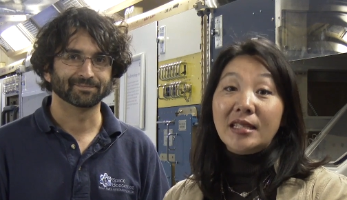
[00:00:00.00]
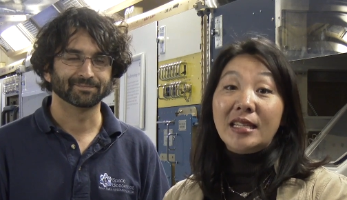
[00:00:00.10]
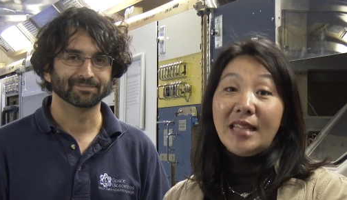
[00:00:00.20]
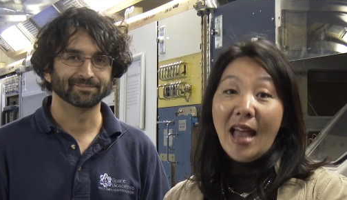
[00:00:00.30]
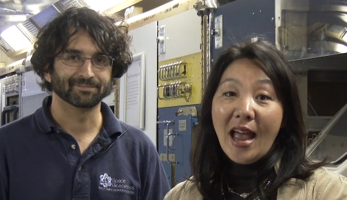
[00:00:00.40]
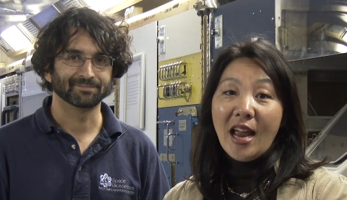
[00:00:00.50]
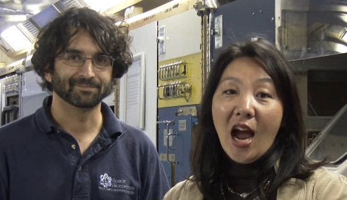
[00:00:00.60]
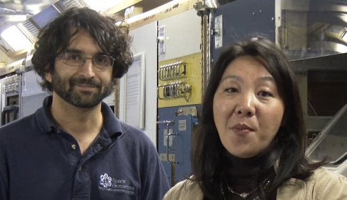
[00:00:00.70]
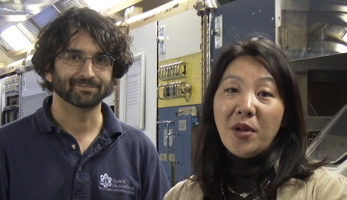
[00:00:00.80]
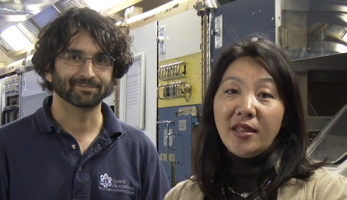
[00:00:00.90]
Speaker 1: Today,
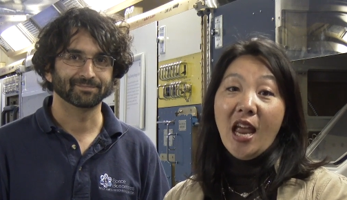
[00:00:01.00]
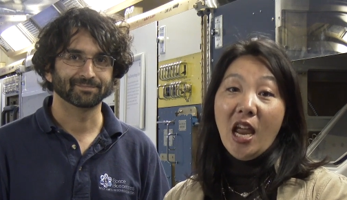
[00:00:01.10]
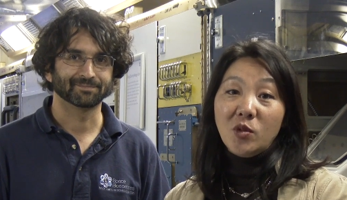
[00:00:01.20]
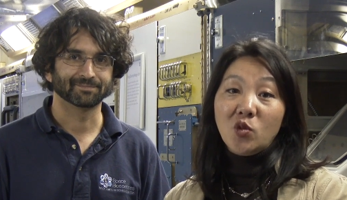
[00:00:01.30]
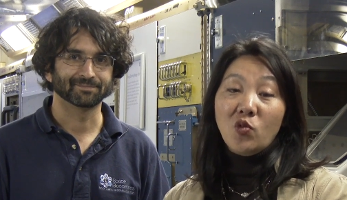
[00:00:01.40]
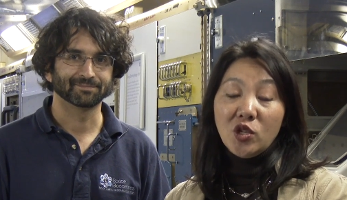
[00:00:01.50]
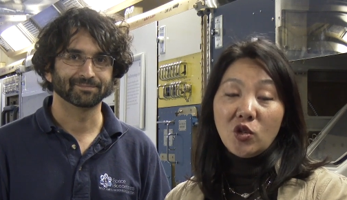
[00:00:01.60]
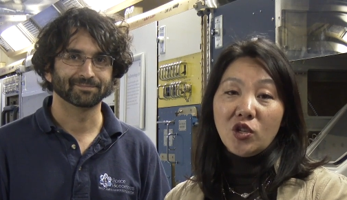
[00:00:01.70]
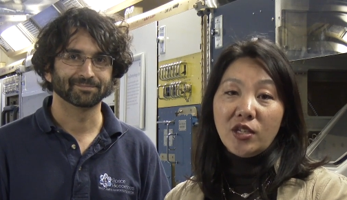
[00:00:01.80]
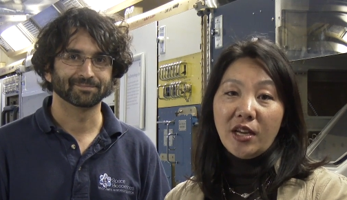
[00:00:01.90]
I'm at the Ames
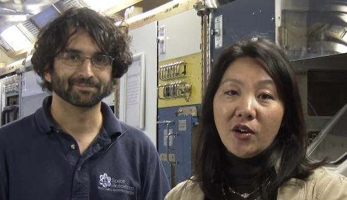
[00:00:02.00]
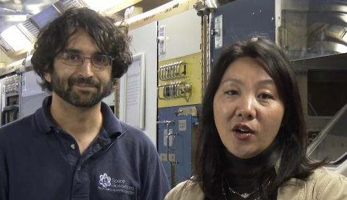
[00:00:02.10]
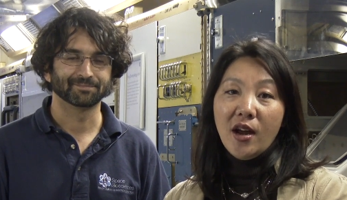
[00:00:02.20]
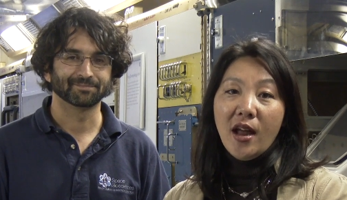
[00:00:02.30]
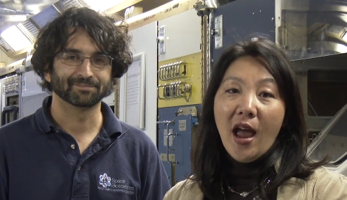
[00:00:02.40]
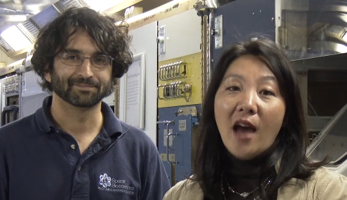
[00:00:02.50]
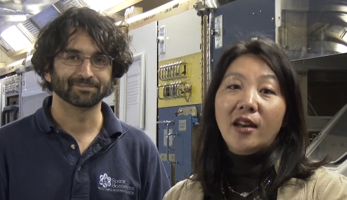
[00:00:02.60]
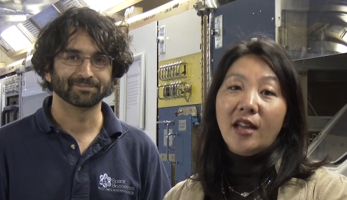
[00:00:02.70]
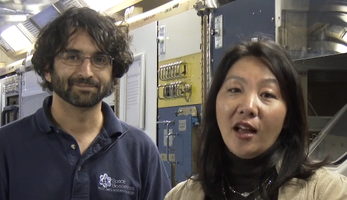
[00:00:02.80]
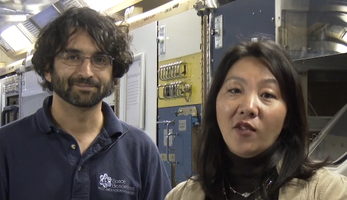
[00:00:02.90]
Research Center out
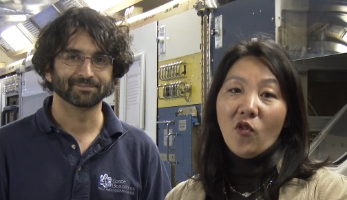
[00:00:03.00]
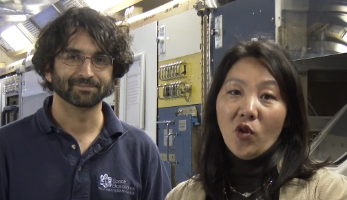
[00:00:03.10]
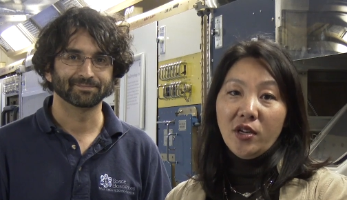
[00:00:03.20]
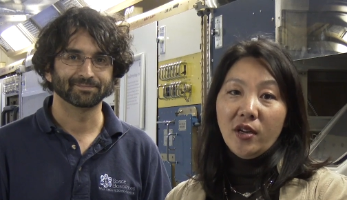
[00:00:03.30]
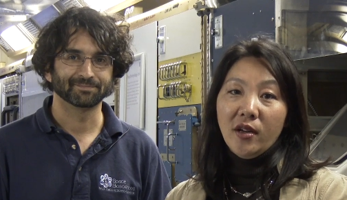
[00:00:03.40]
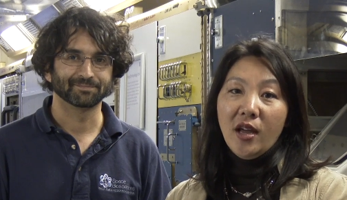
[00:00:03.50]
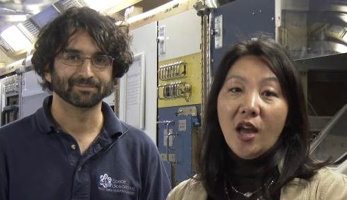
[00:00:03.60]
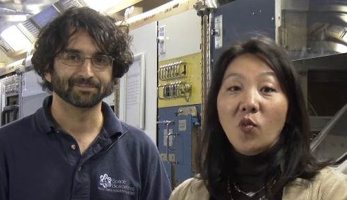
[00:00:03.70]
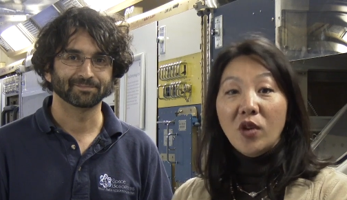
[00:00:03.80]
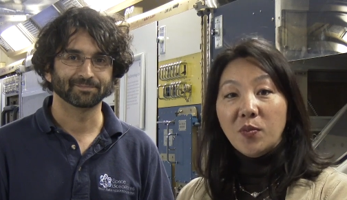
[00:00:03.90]
in California,
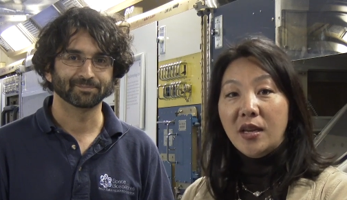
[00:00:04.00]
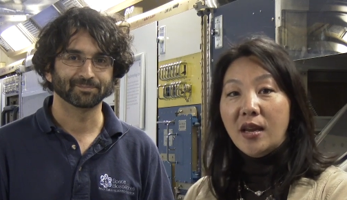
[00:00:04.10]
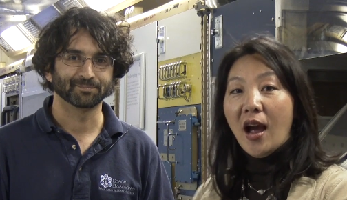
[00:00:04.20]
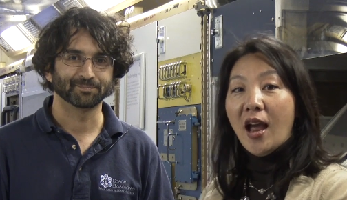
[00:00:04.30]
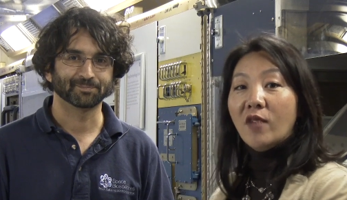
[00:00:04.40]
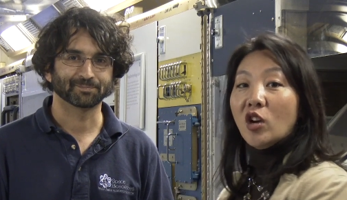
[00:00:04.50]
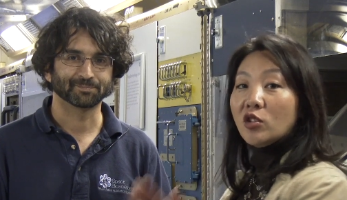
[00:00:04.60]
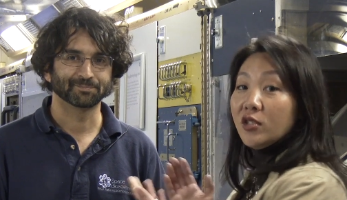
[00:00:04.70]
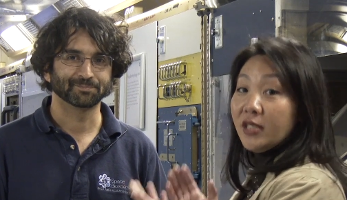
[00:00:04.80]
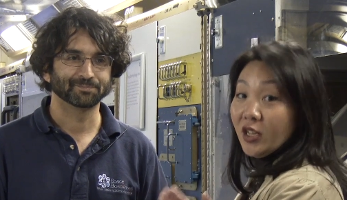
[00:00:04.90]
and with me, I have
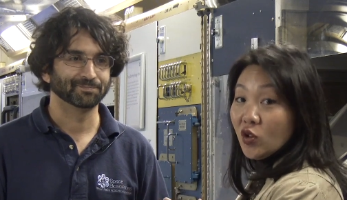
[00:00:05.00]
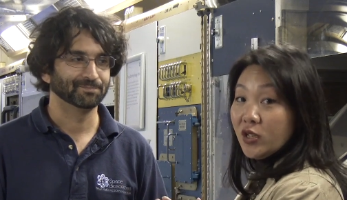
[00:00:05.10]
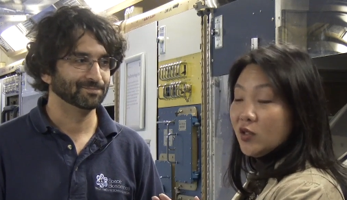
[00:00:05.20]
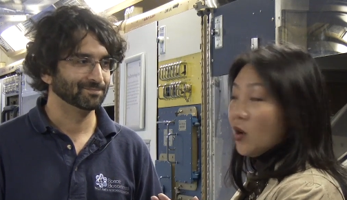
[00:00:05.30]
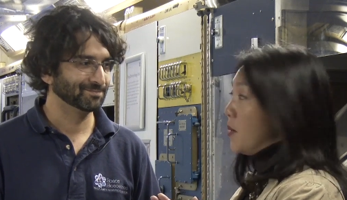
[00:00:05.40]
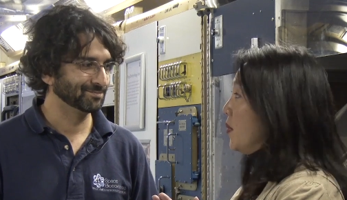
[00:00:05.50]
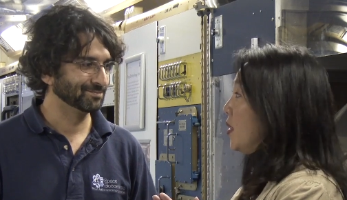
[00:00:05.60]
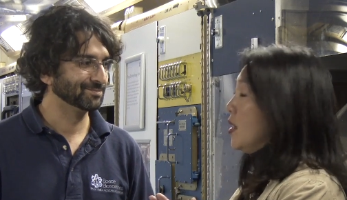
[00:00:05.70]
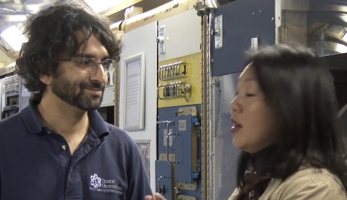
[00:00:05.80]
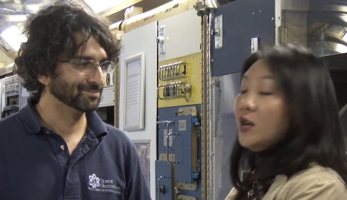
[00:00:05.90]
Dr. Sanjoy Som,
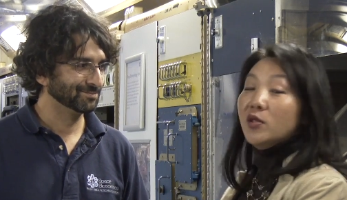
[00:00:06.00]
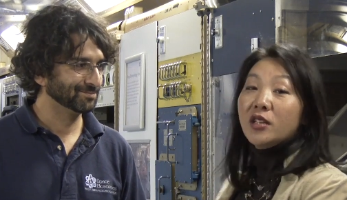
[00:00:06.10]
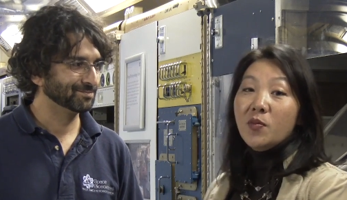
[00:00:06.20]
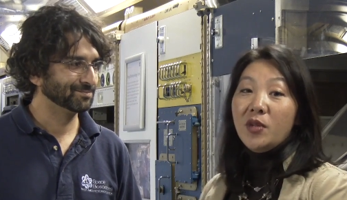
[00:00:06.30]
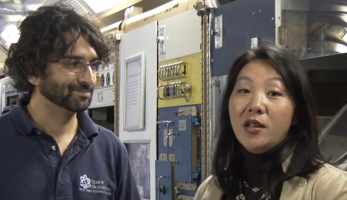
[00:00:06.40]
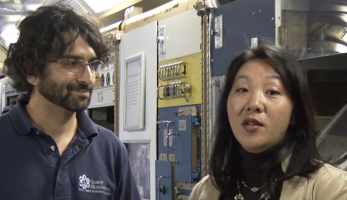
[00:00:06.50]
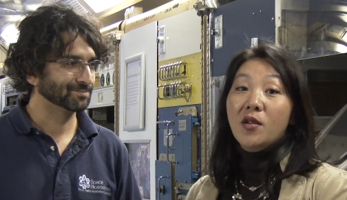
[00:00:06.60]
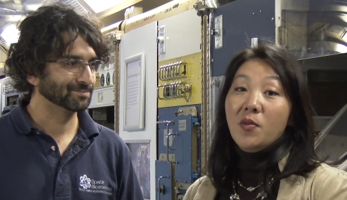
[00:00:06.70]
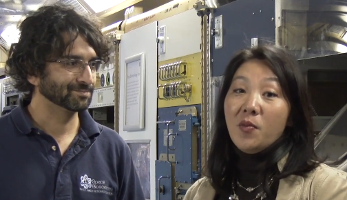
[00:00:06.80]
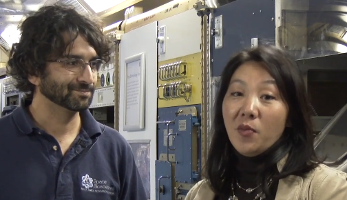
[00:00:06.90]
who's going to be
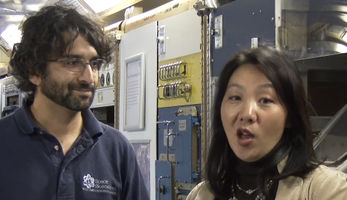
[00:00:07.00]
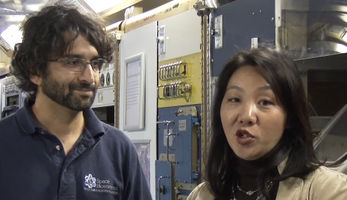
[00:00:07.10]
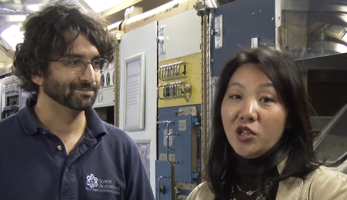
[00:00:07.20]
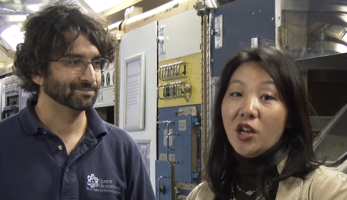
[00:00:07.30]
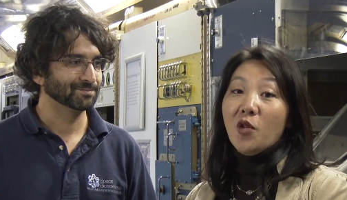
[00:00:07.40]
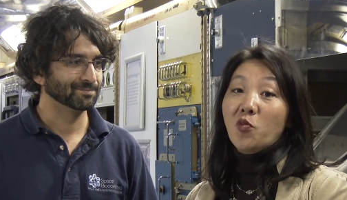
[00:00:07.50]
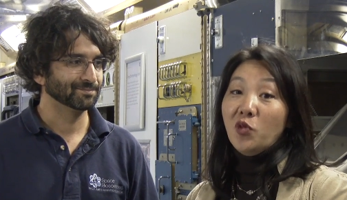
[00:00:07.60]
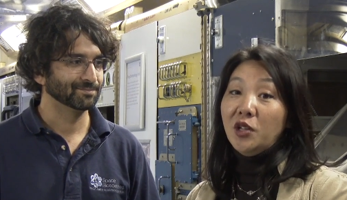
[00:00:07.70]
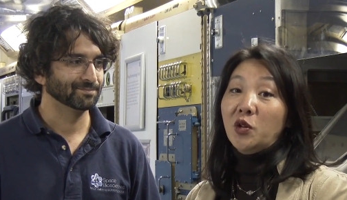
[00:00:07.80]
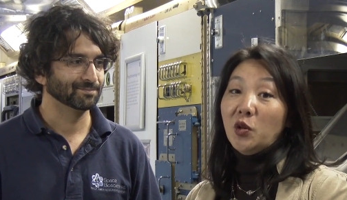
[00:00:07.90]
launching a
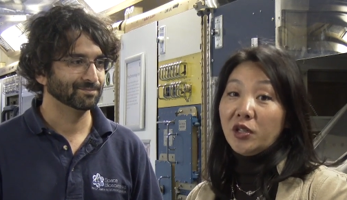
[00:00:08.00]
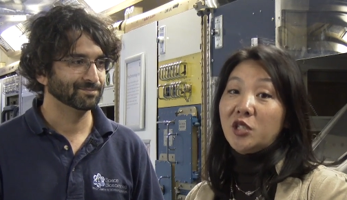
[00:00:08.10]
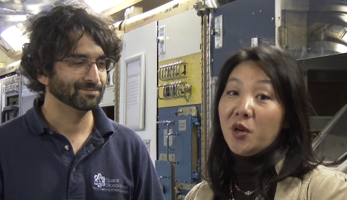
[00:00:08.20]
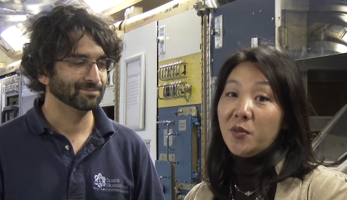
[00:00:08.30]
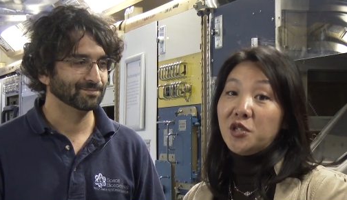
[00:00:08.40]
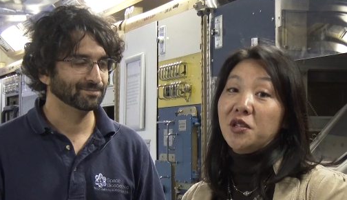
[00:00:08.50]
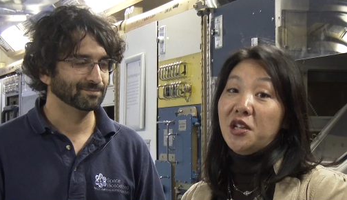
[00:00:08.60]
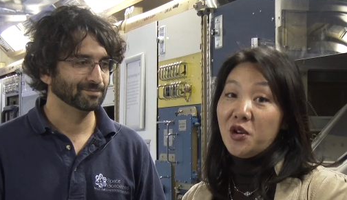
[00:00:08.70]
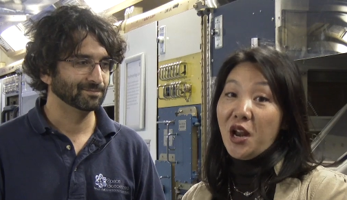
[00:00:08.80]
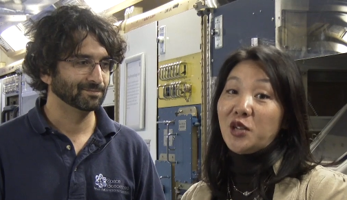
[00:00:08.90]
really cool experiment to the
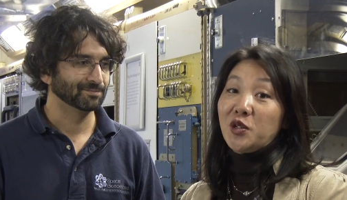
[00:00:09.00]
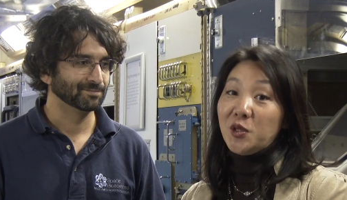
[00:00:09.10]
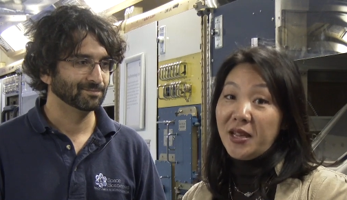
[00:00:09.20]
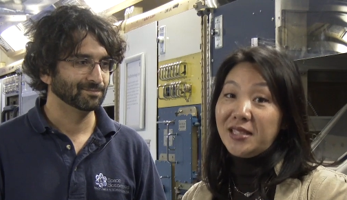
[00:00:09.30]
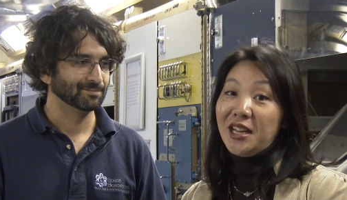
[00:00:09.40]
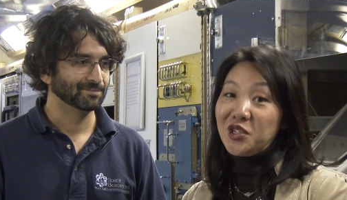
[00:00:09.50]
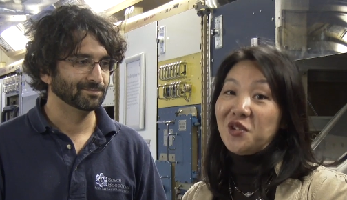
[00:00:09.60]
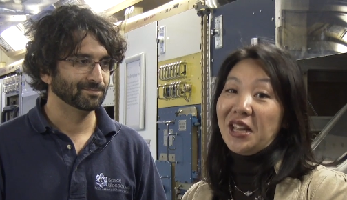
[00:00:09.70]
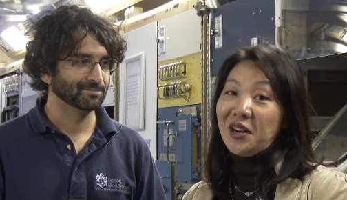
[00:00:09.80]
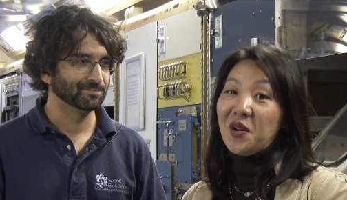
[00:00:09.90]
International Space
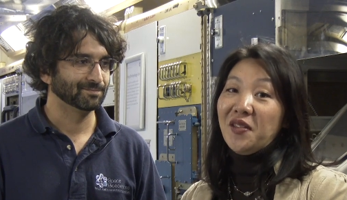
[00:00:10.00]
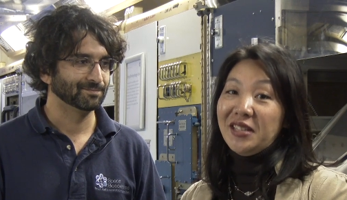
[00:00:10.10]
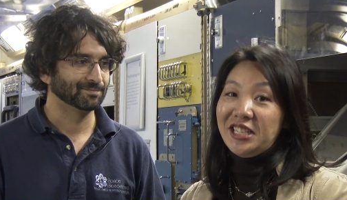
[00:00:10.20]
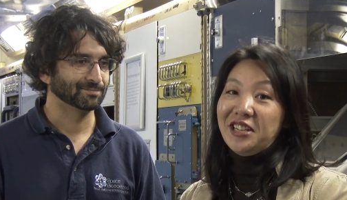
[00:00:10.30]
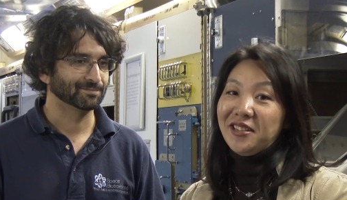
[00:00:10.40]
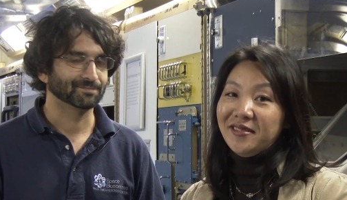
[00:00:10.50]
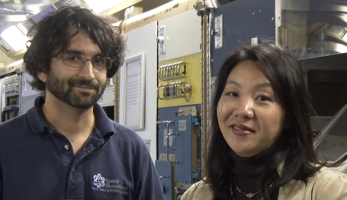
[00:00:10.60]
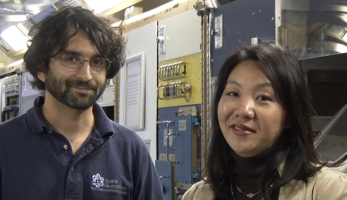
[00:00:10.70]
Station later on this year.